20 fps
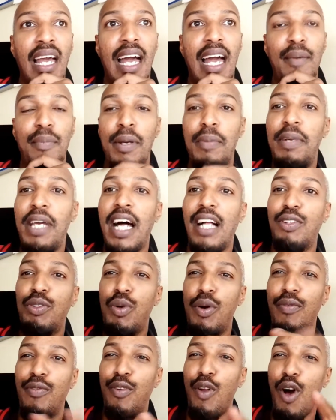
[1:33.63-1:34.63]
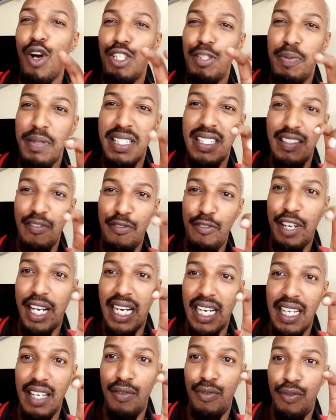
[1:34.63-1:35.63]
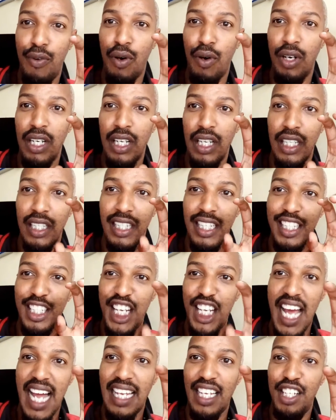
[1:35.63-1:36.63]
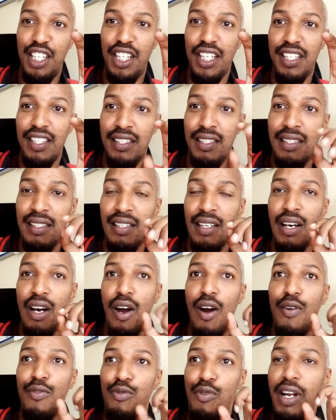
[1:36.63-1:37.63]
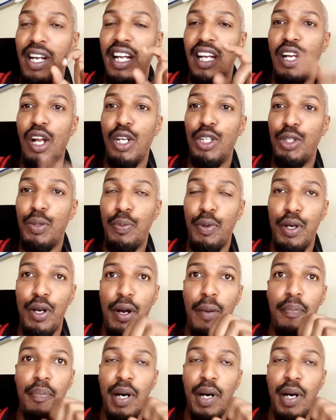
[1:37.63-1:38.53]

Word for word: And maybe I'll do a vlog specifically for the challenges of running an entrepreneur.